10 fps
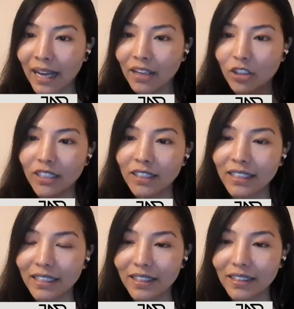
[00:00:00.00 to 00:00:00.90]
I learned
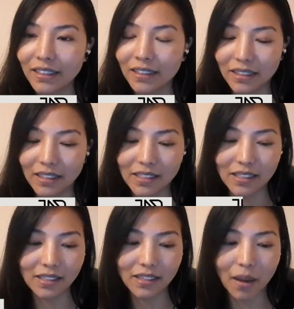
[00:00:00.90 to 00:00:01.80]
that there's
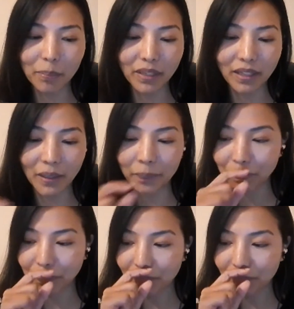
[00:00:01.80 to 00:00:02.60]
this company